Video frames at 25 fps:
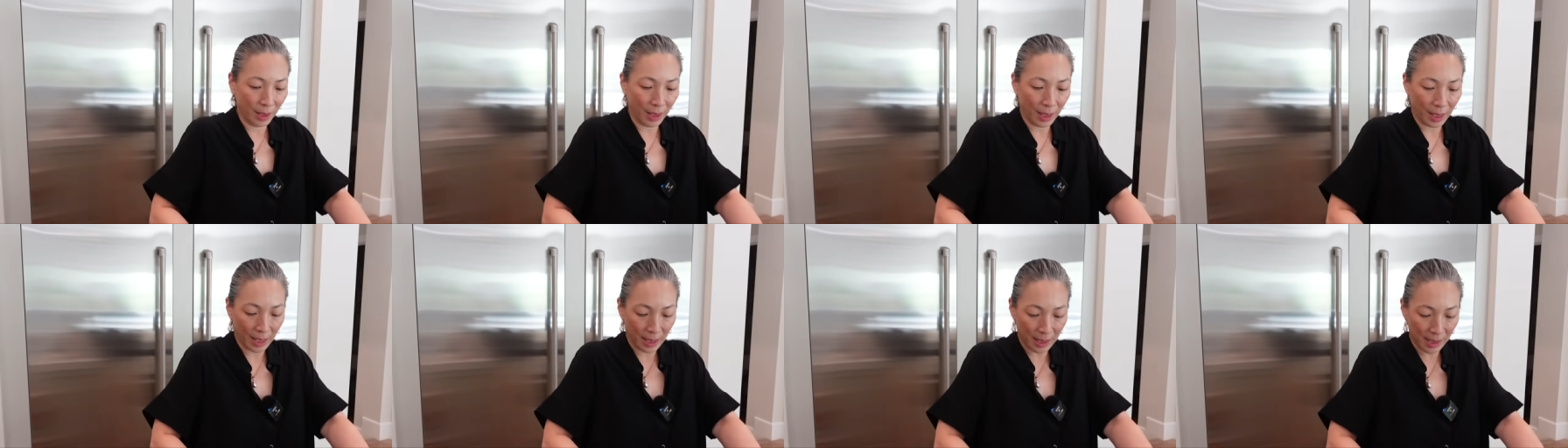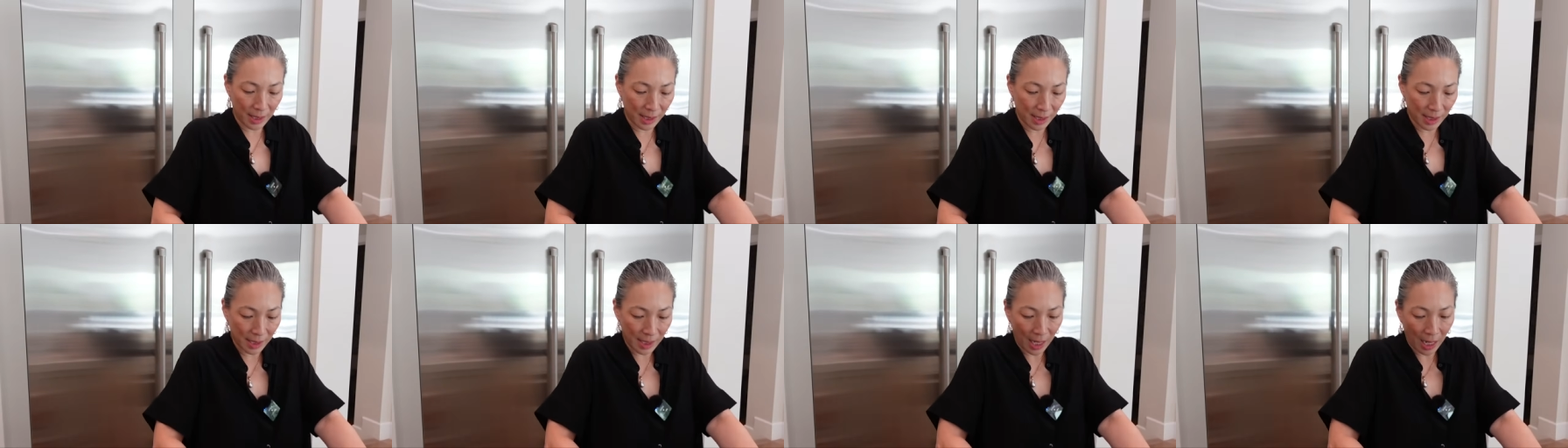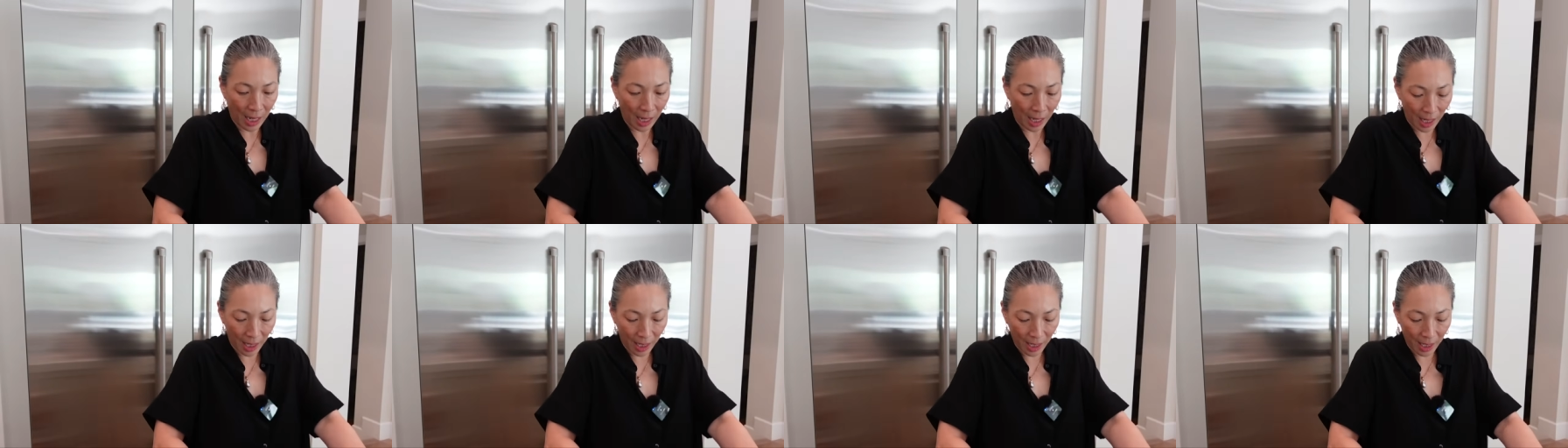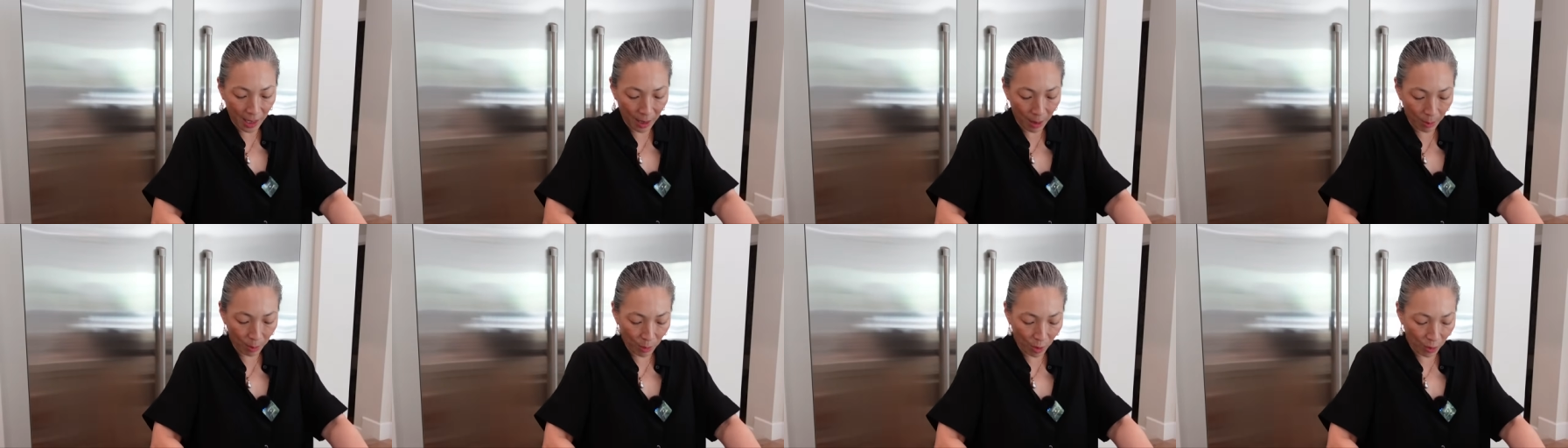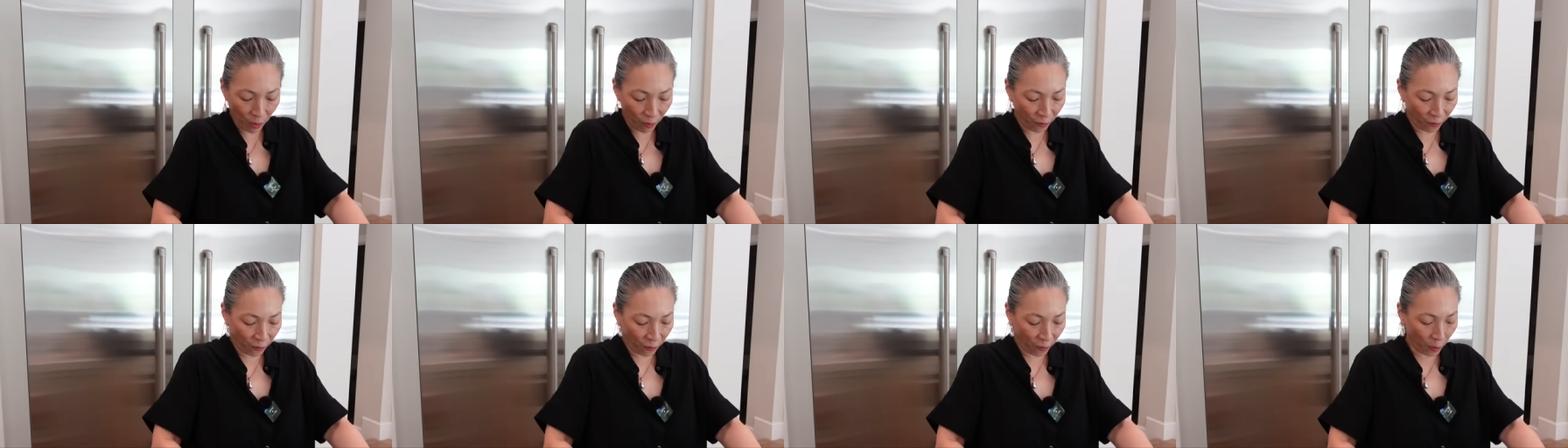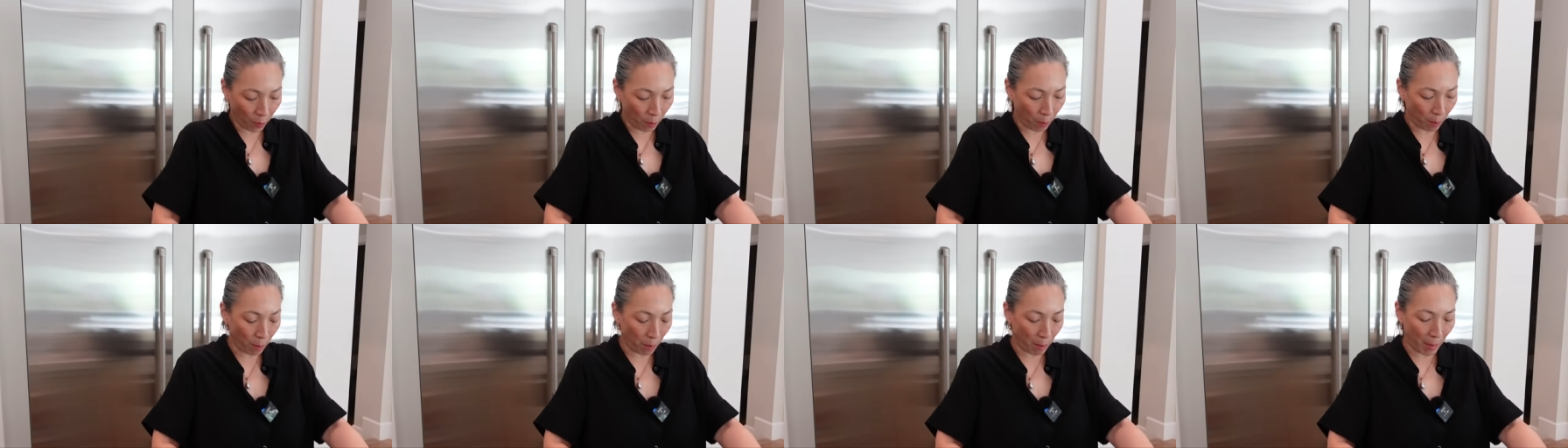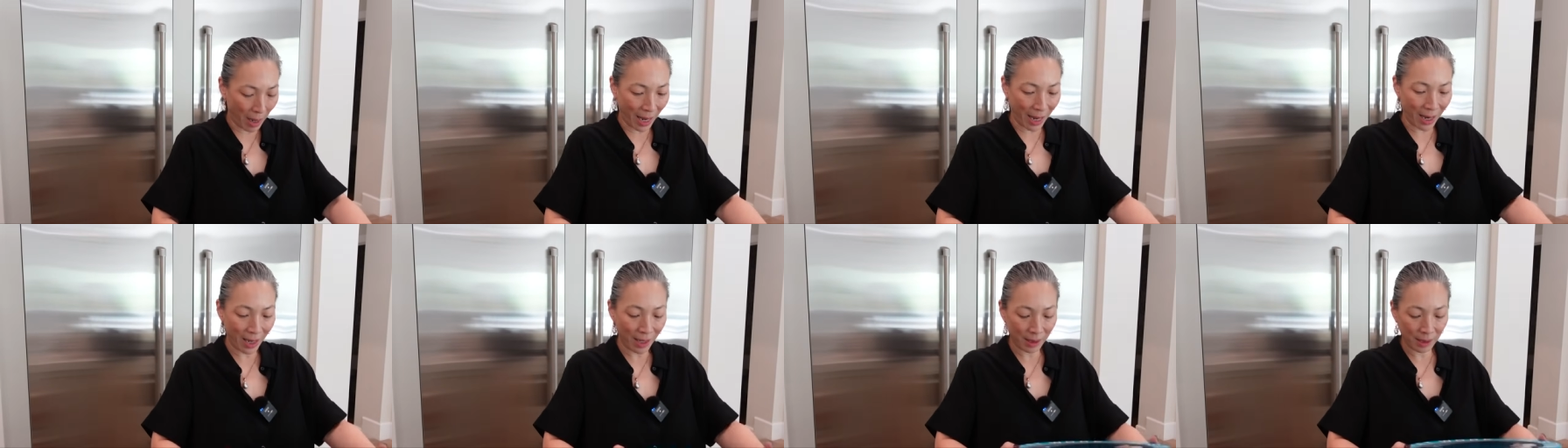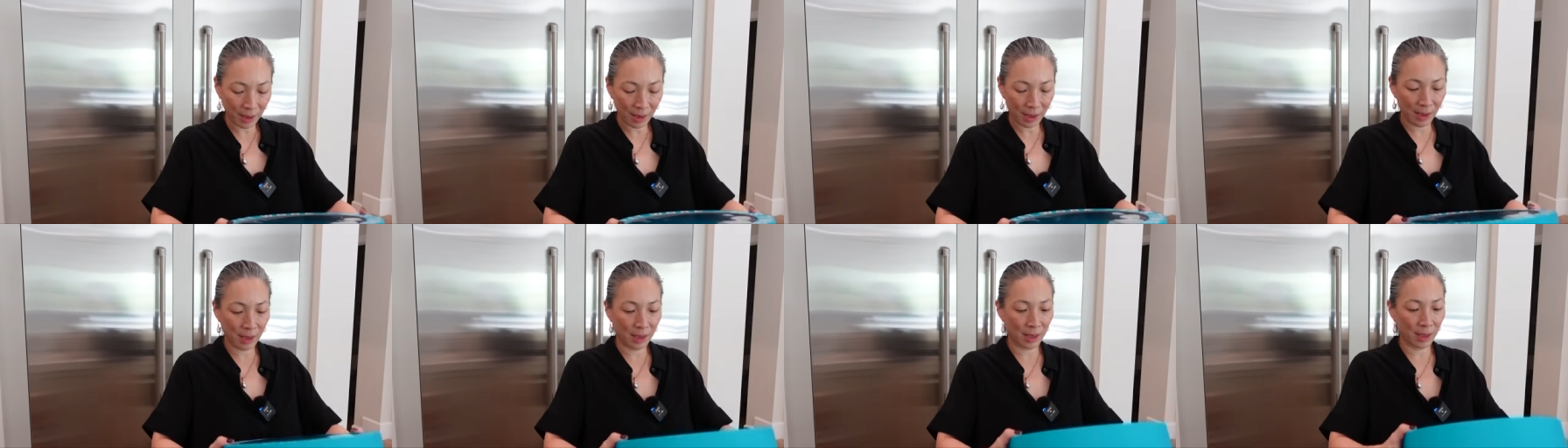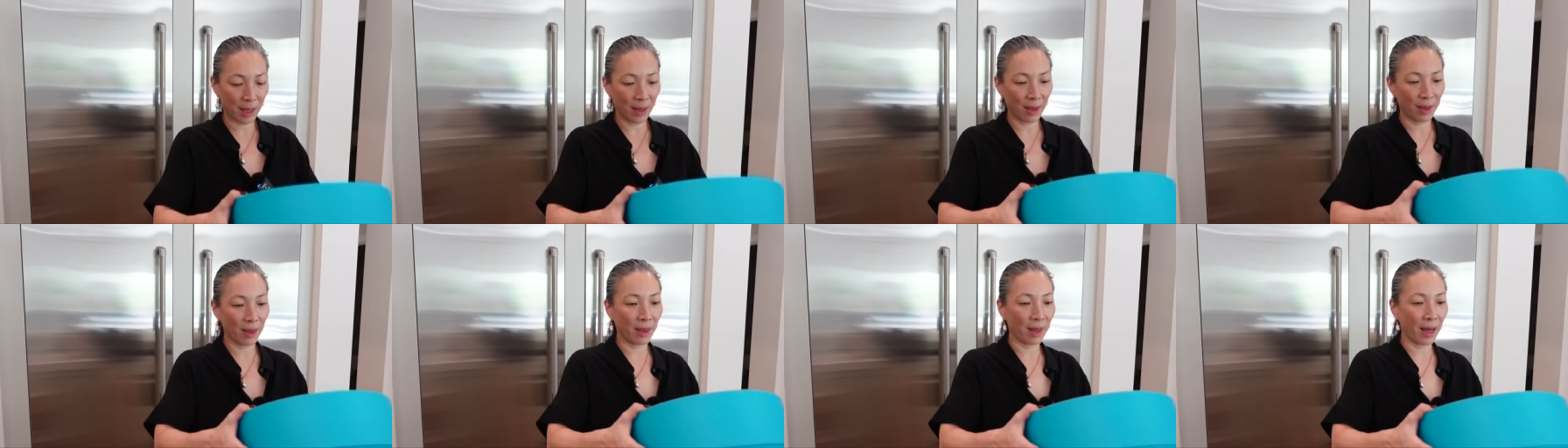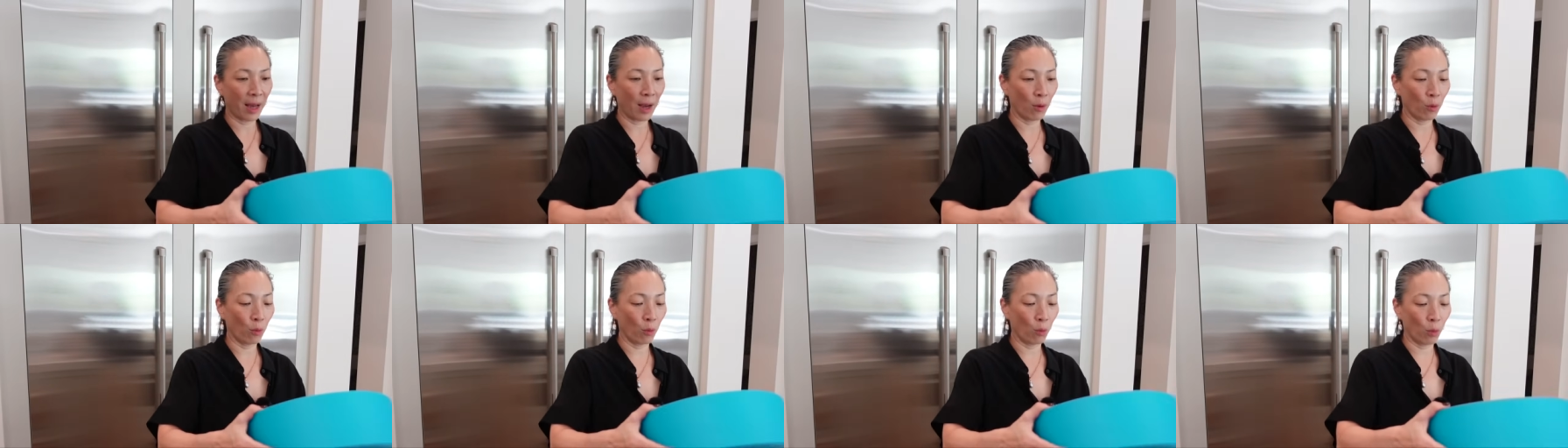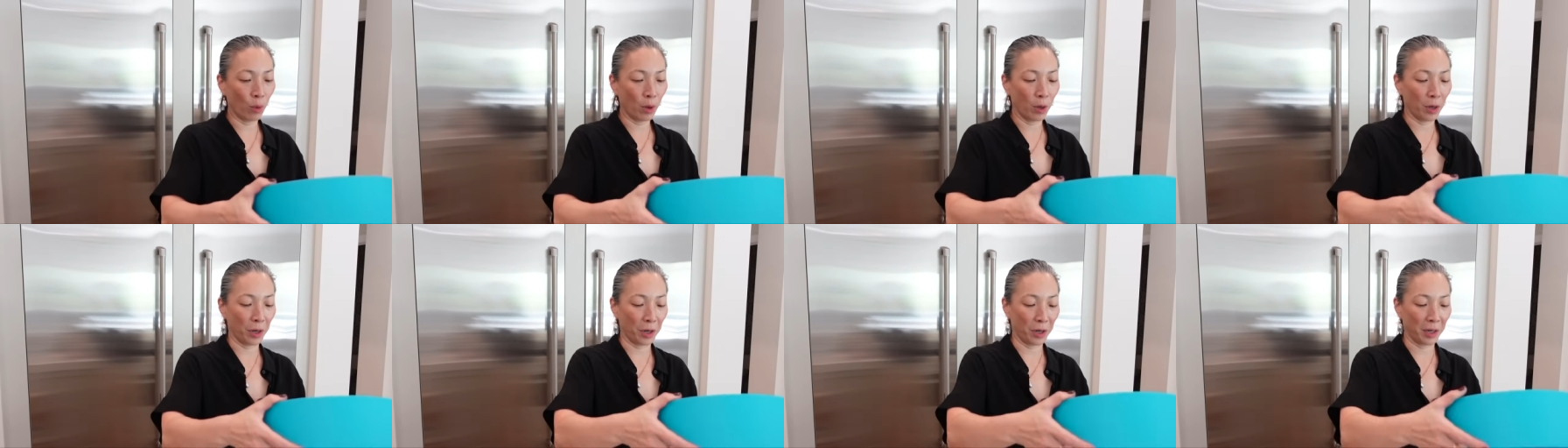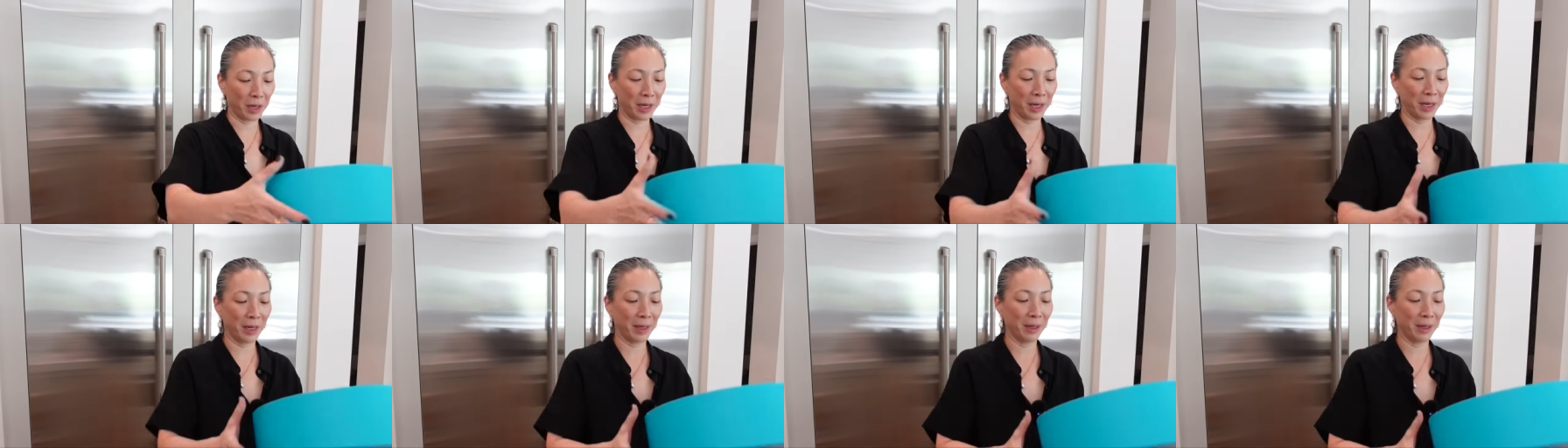It's time for mats that work.